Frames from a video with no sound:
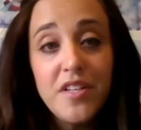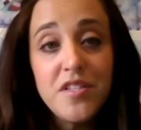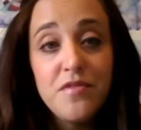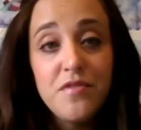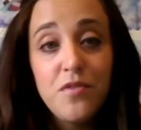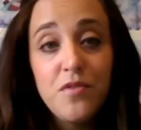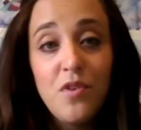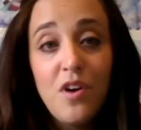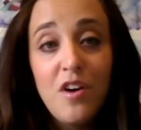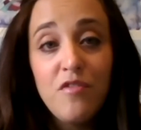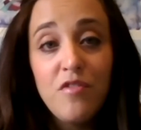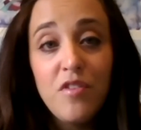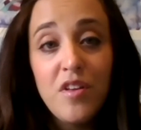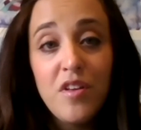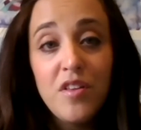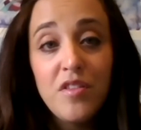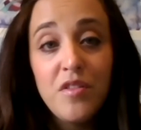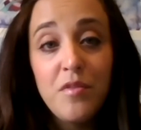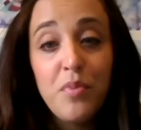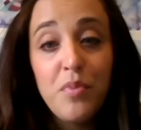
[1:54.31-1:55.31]
If you have
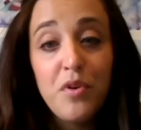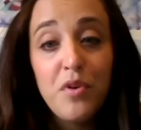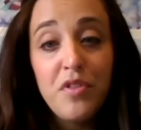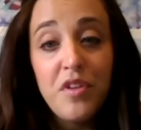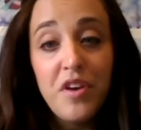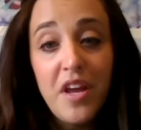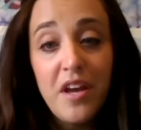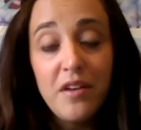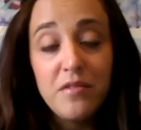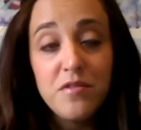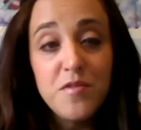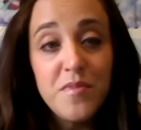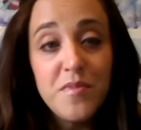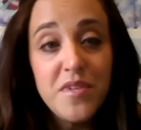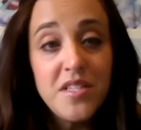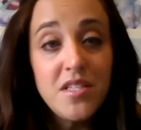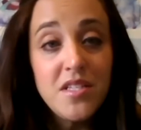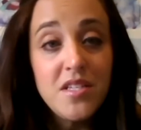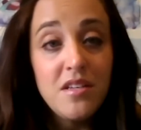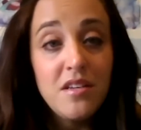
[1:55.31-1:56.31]
the birth
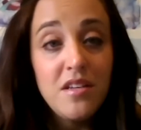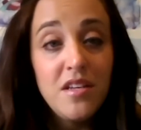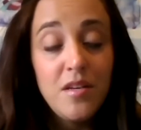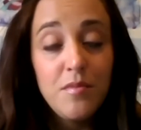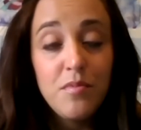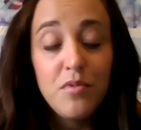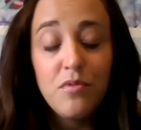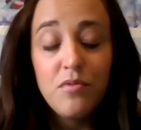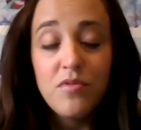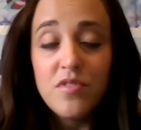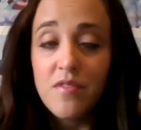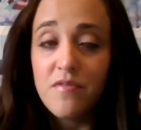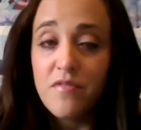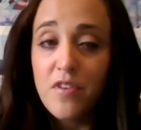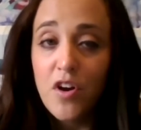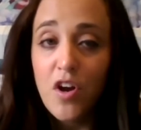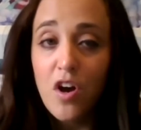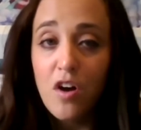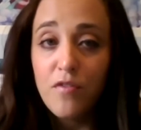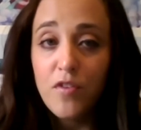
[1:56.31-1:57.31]
announcements in Hebrew, so very
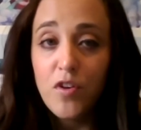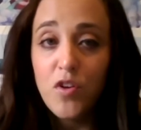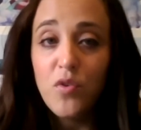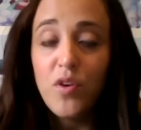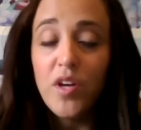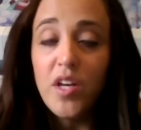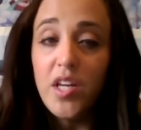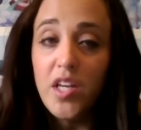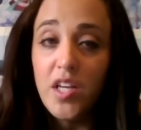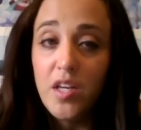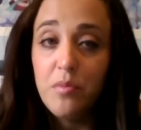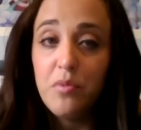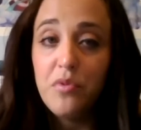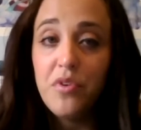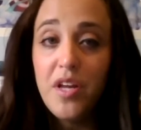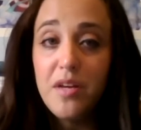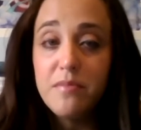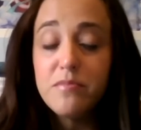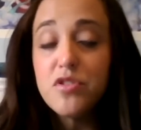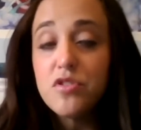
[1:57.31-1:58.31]
often you get a Hebrew
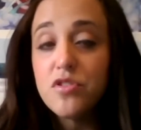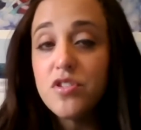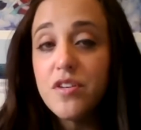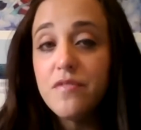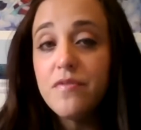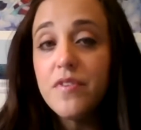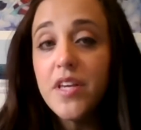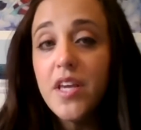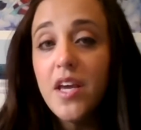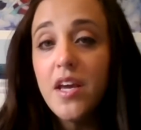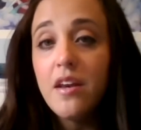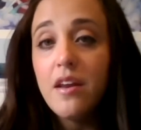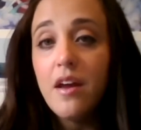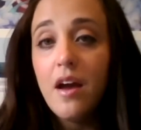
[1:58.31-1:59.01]
name certificate.